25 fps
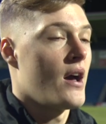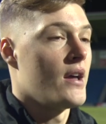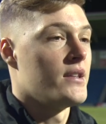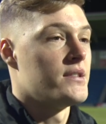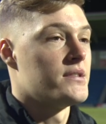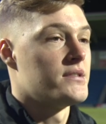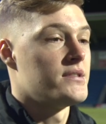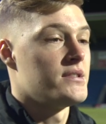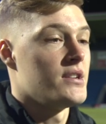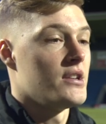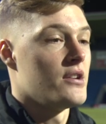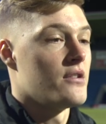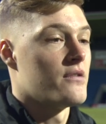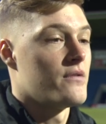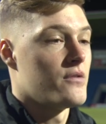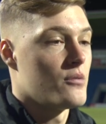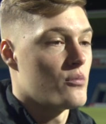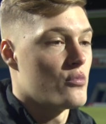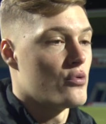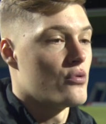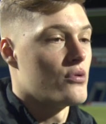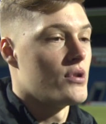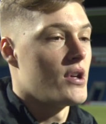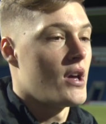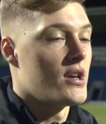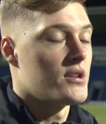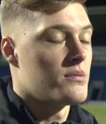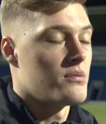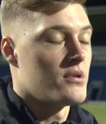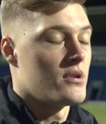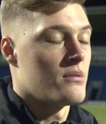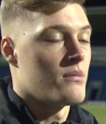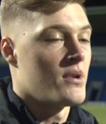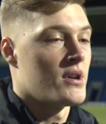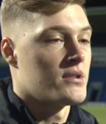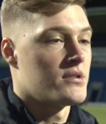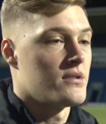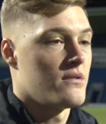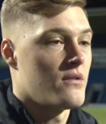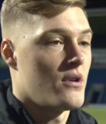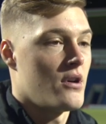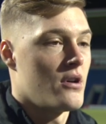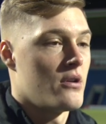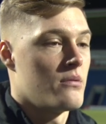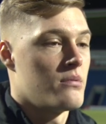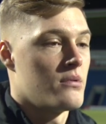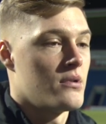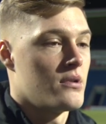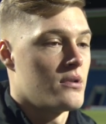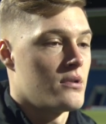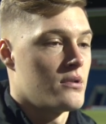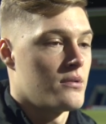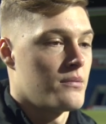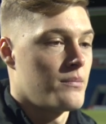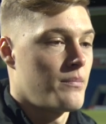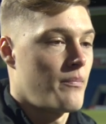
senior football. Yeah, it's been a massive eye-opener.